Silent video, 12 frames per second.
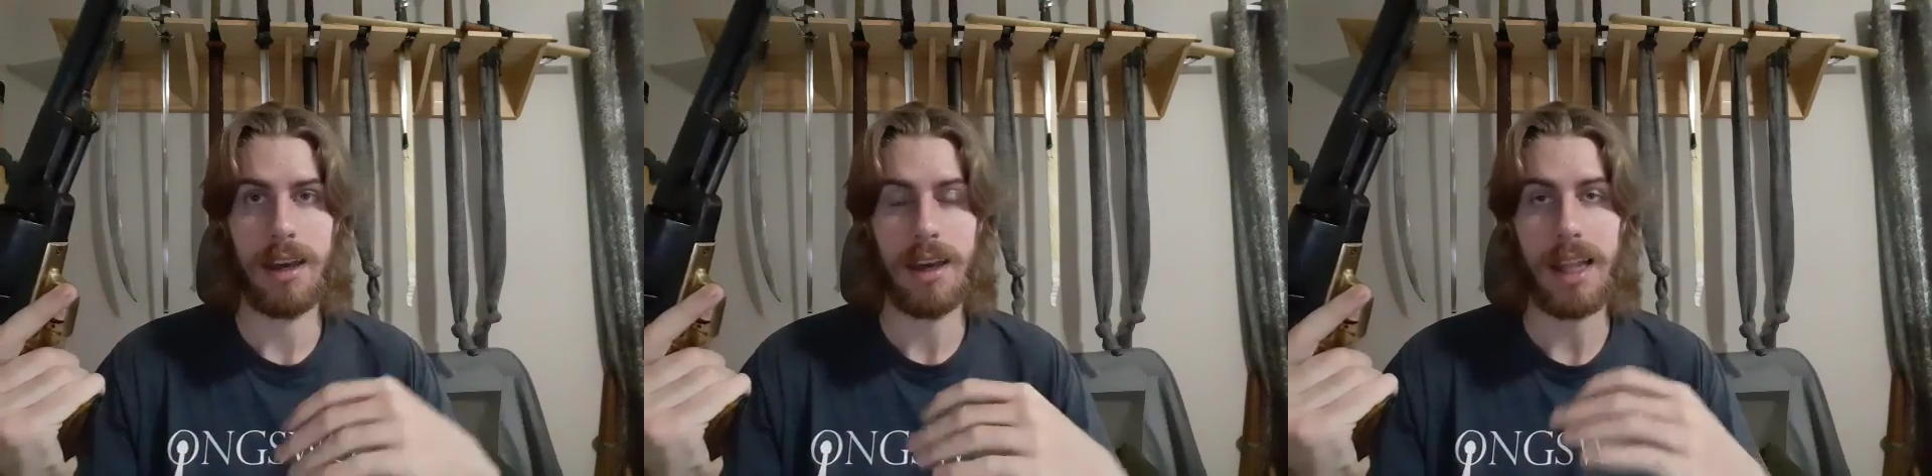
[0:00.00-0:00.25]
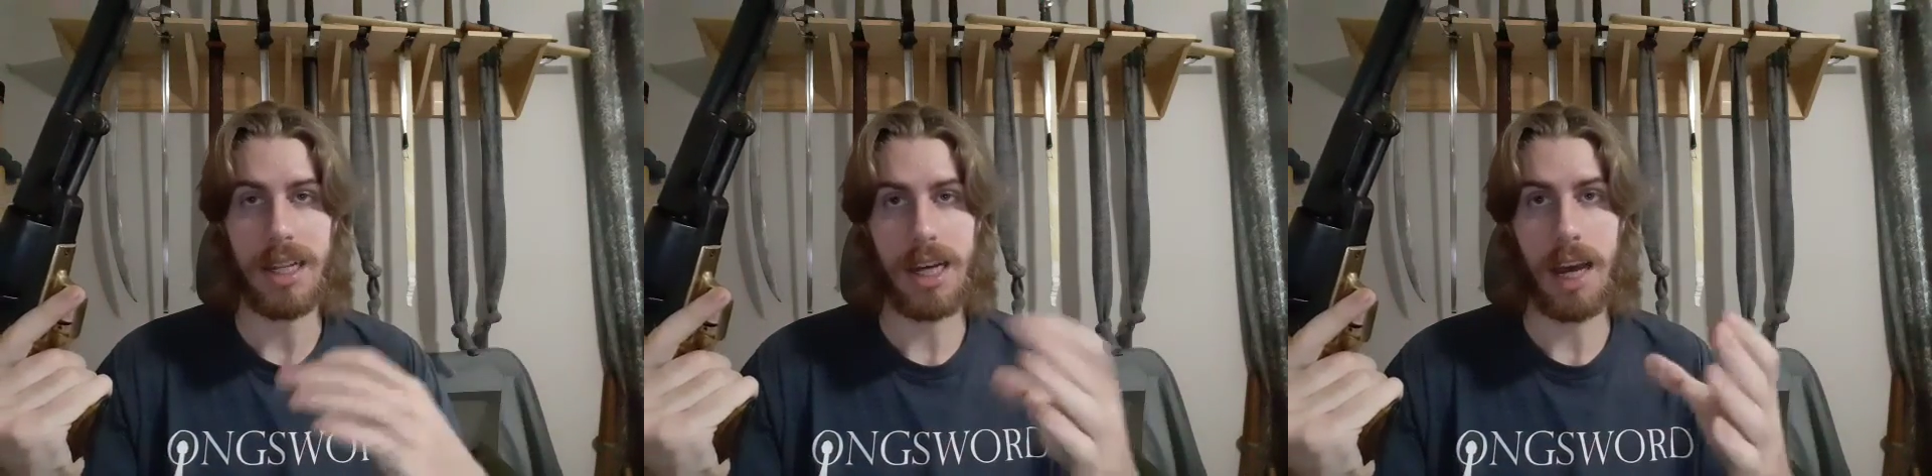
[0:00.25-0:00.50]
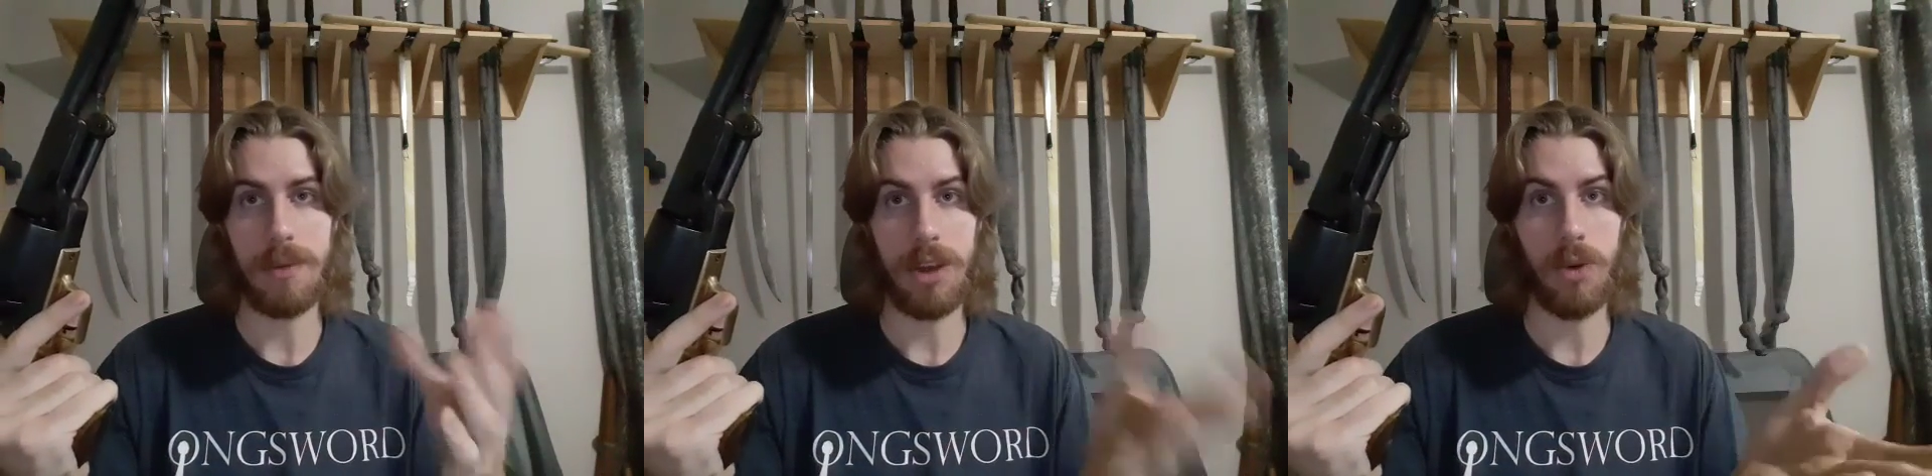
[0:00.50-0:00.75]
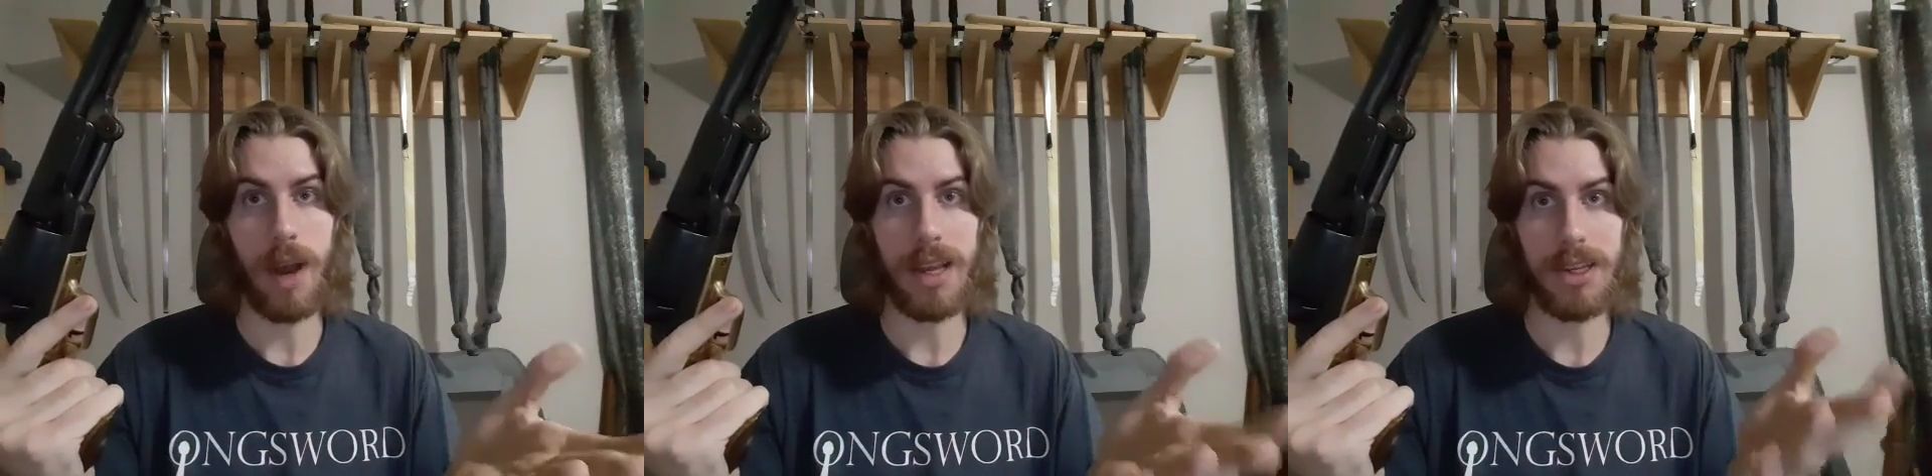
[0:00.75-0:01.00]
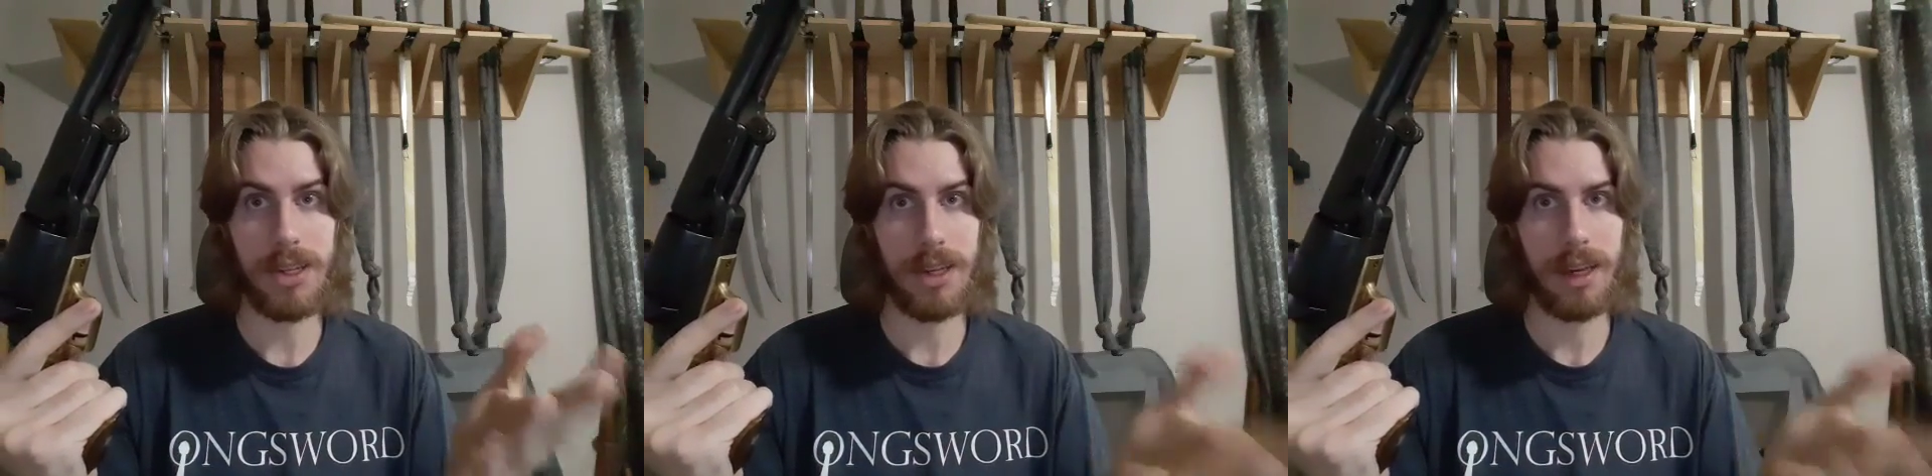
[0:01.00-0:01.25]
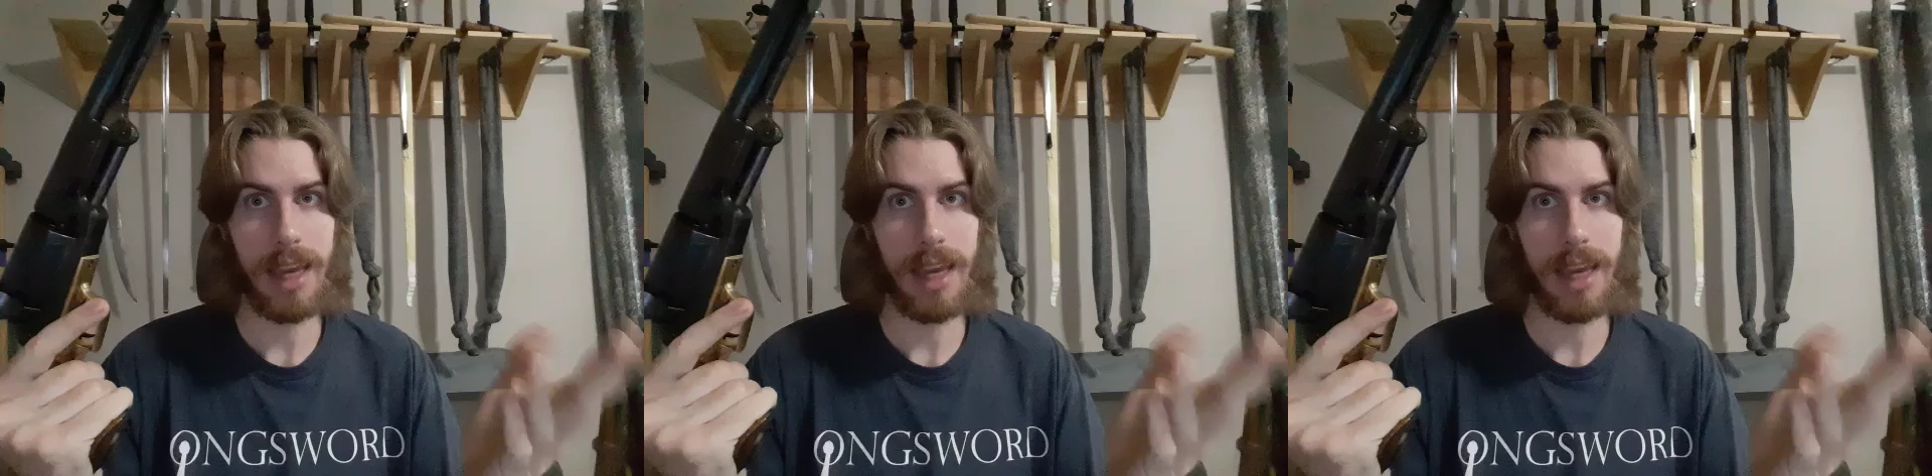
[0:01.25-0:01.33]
at the time, U.S.